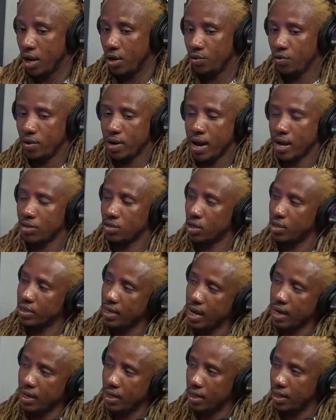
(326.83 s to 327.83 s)
You guys are
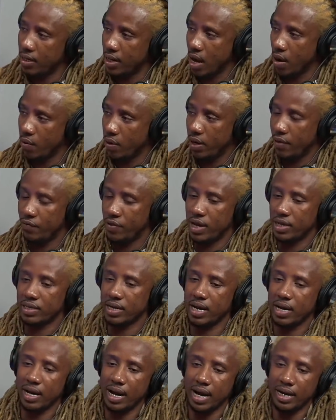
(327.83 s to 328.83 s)
taking it that way. If they
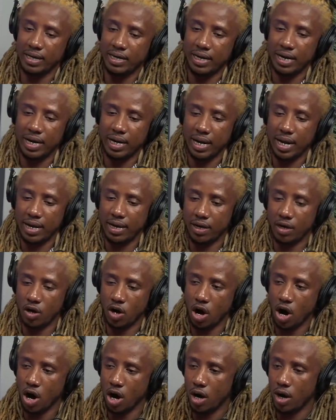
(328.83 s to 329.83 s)
say they got DNA in a
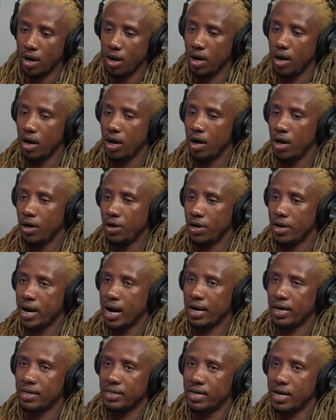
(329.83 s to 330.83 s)
car, they're
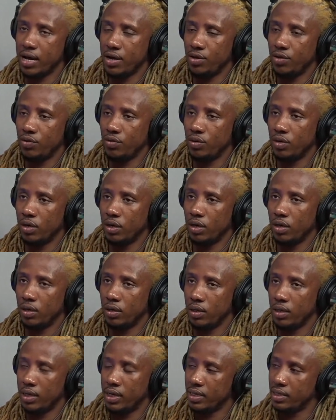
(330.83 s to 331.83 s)
not going to tell you
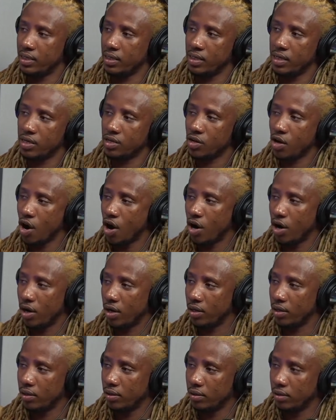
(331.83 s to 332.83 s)
this is his car
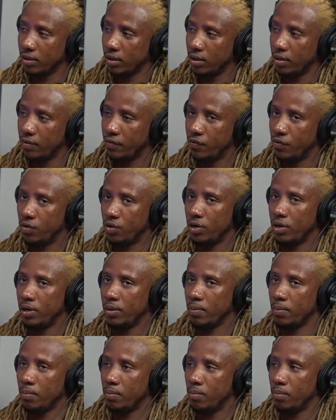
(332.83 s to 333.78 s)
for